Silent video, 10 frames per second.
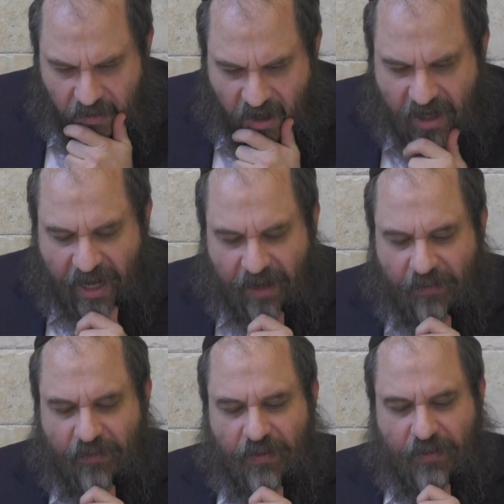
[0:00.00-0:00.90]
Okay.
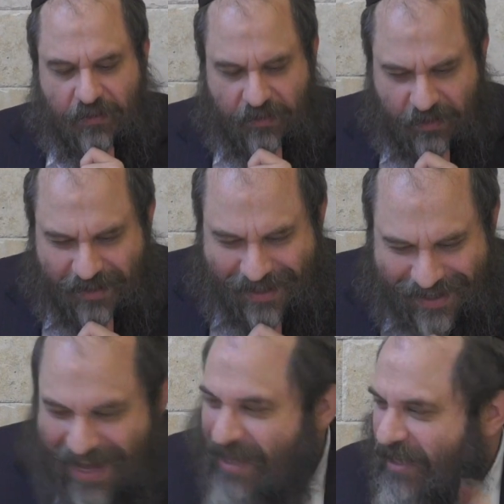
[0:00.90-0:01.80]

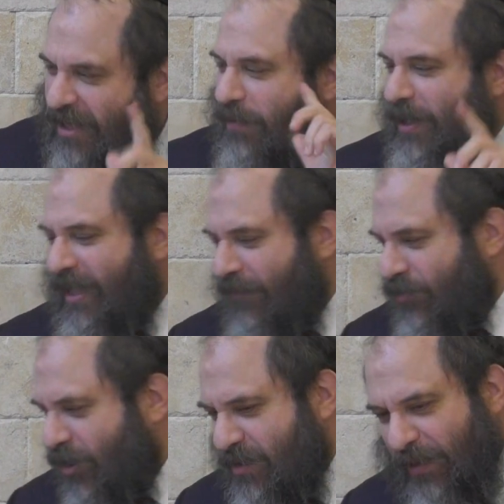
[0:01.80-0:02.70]
There's a little bit
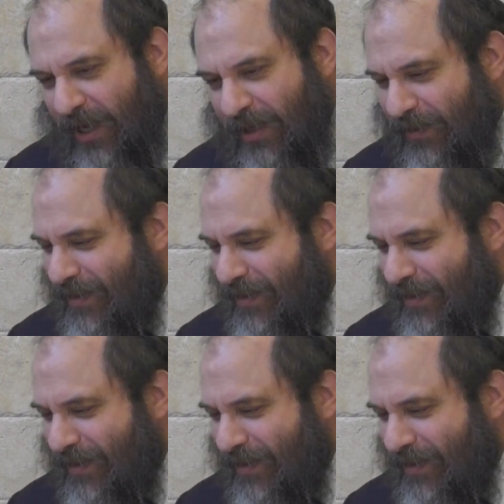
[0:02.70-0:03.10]
left to explain.